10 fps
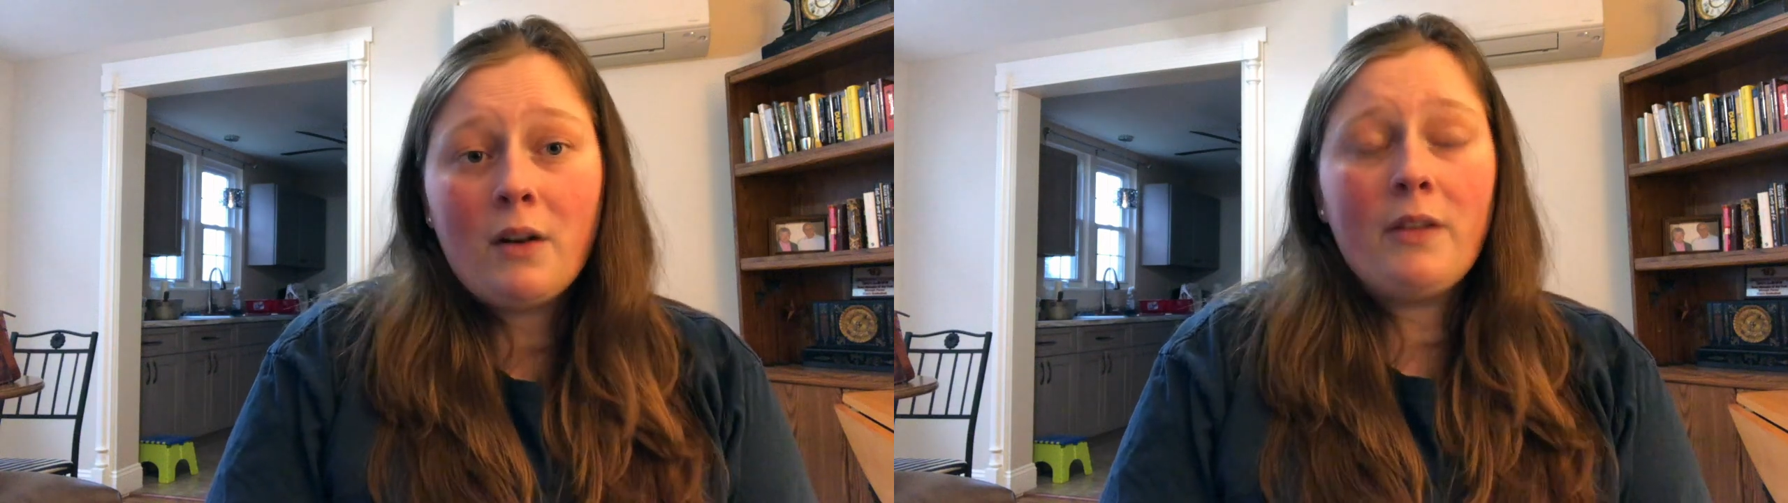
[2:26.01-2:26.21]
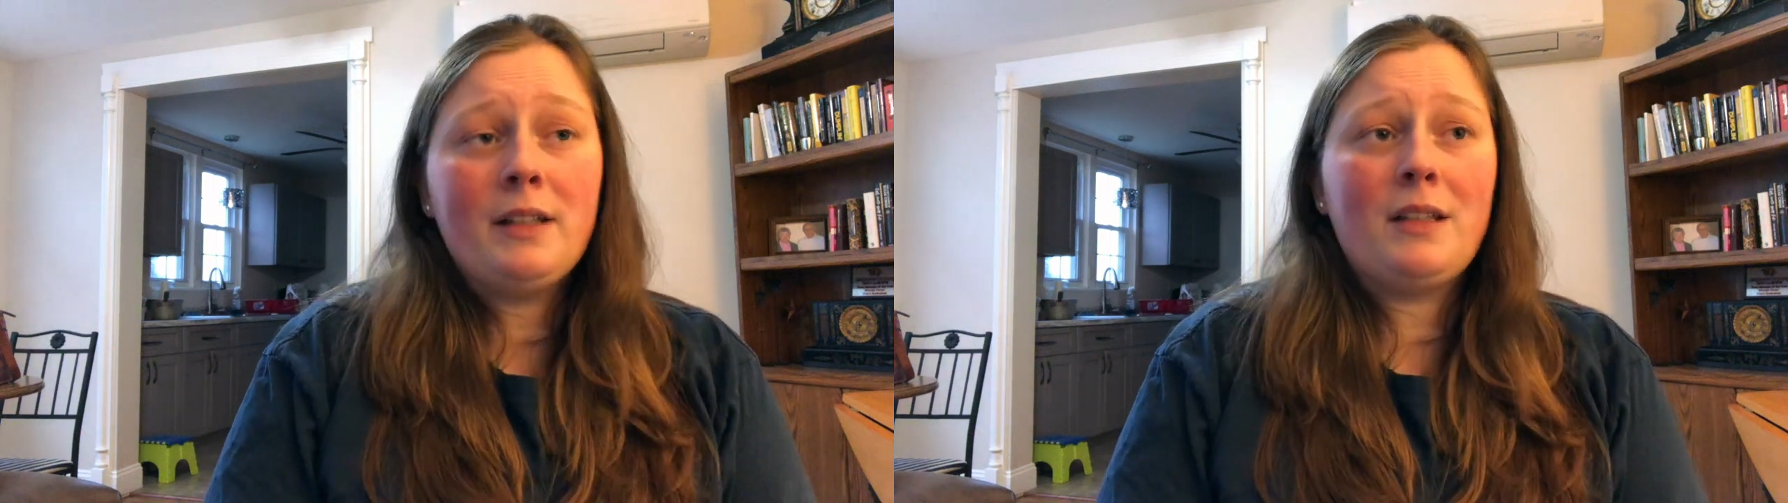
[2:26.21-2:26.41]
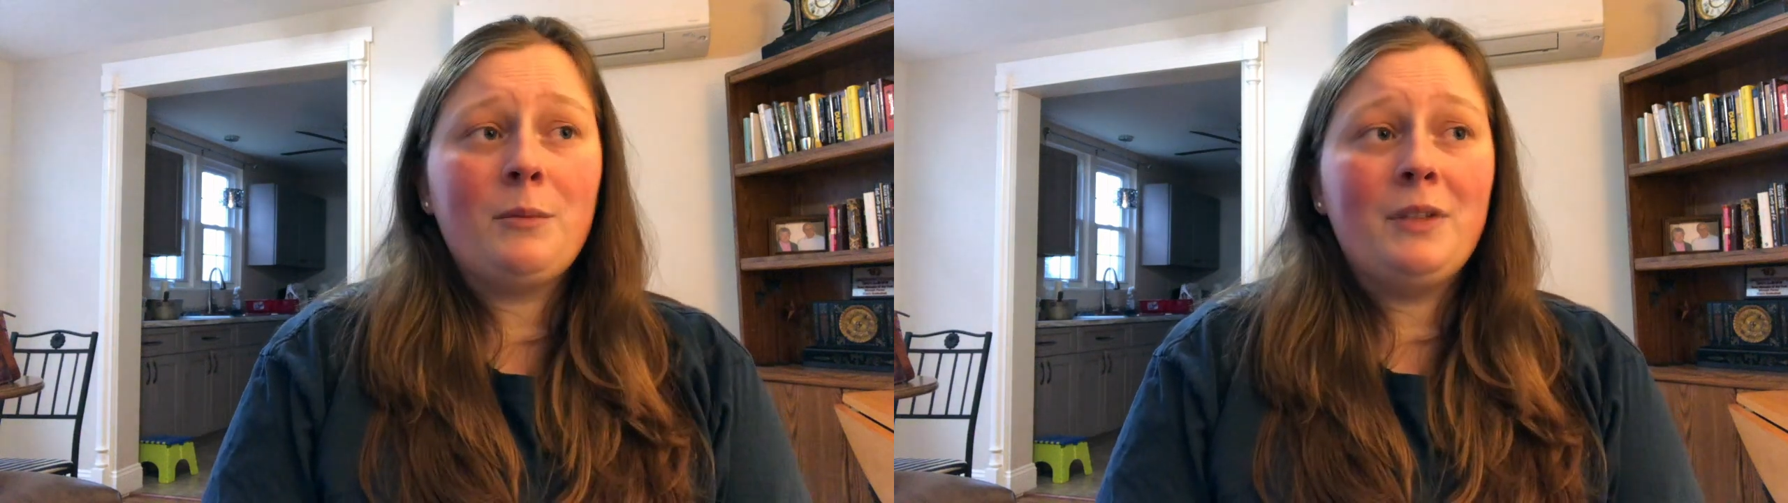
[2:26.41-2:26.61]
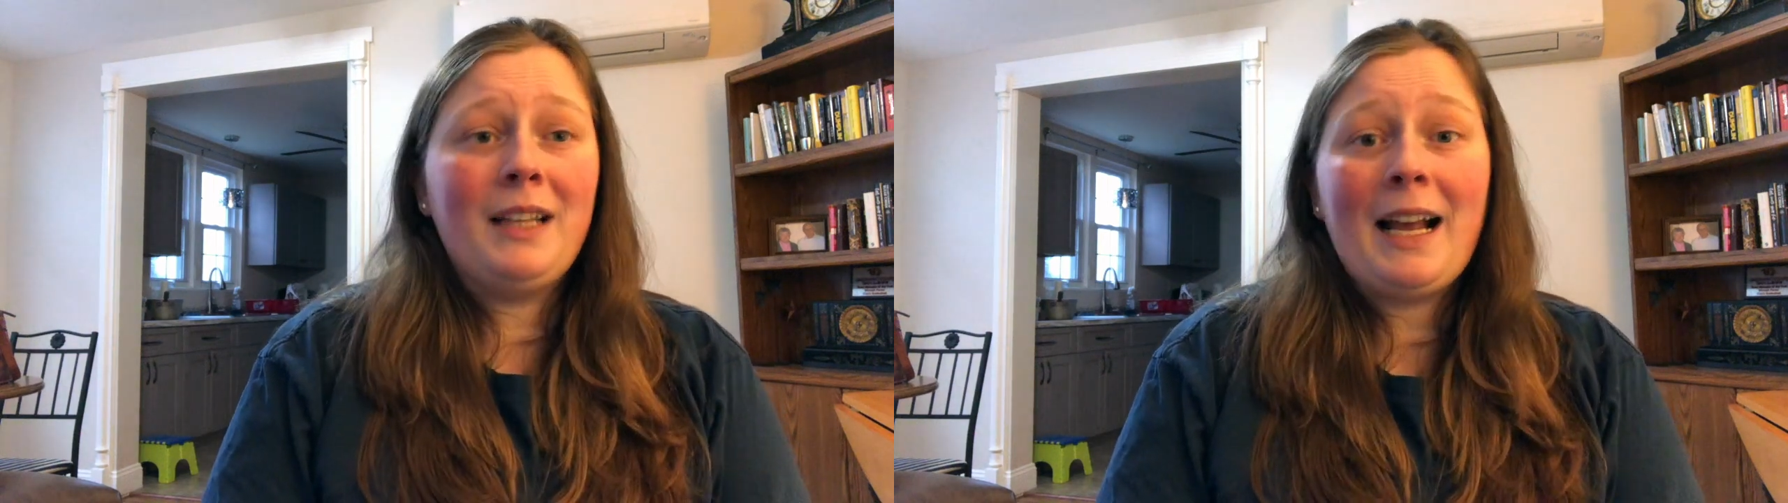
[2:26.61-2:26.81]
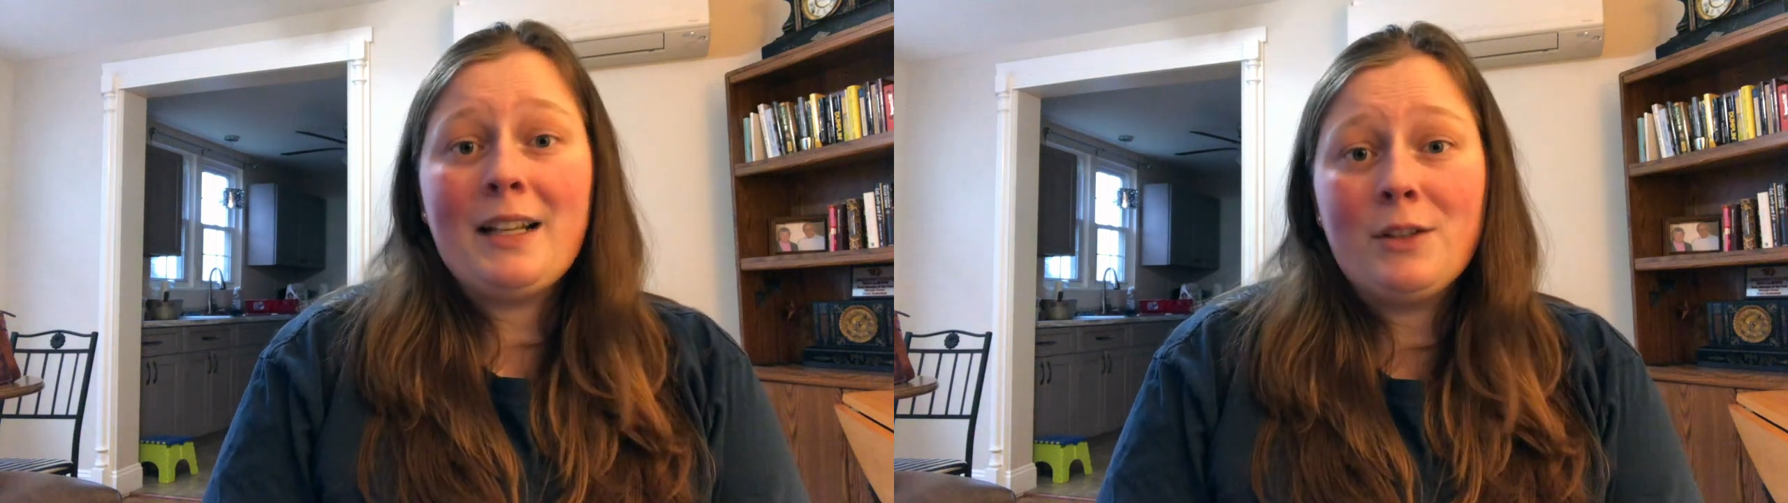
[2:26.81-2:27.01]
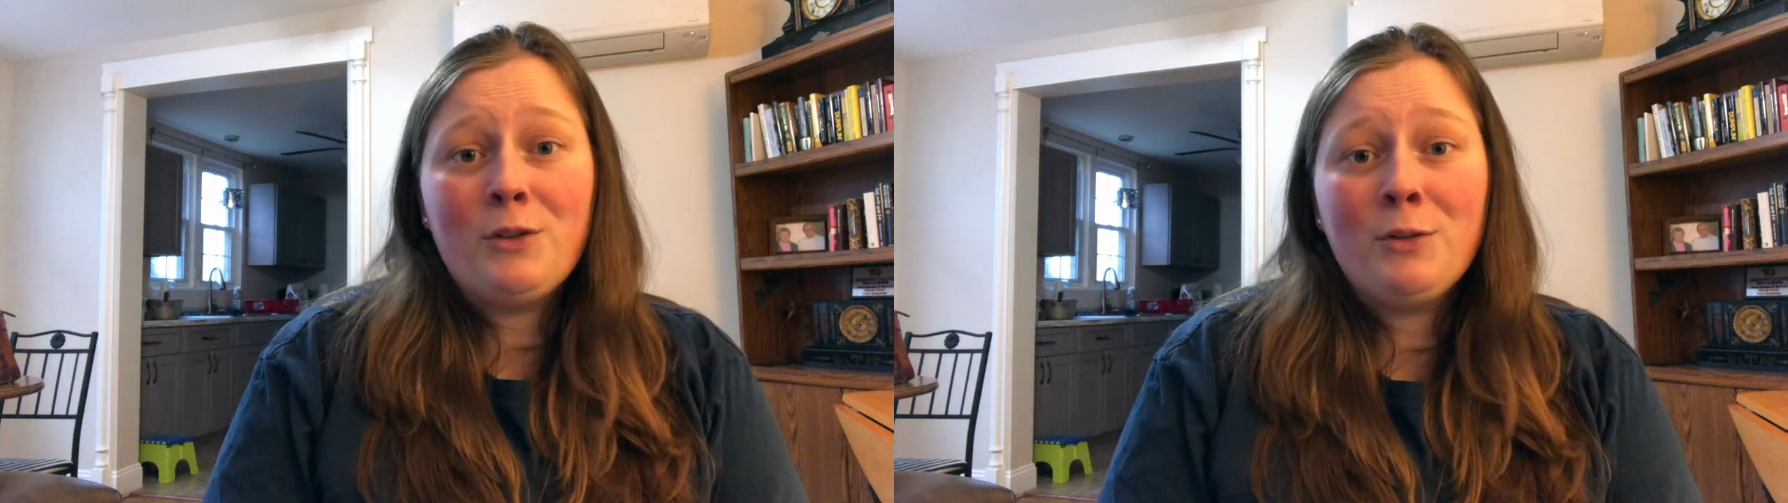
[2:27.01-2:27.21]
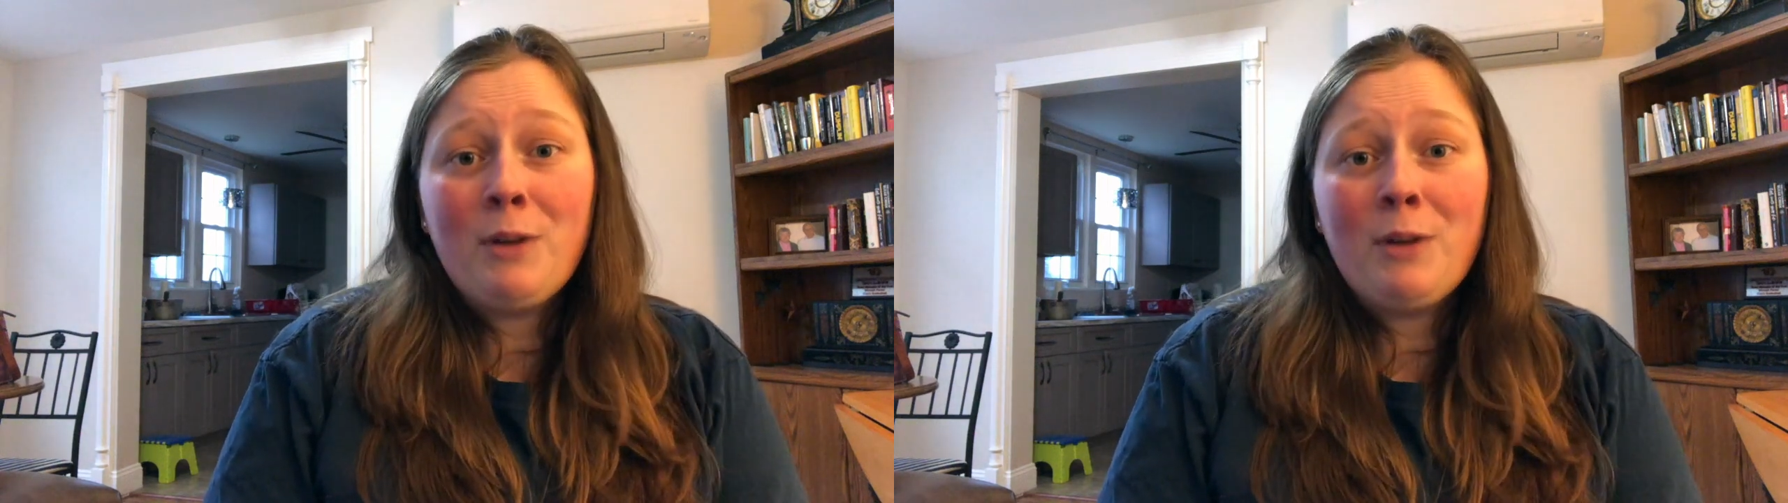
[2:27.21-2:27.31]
Are they someone that has a good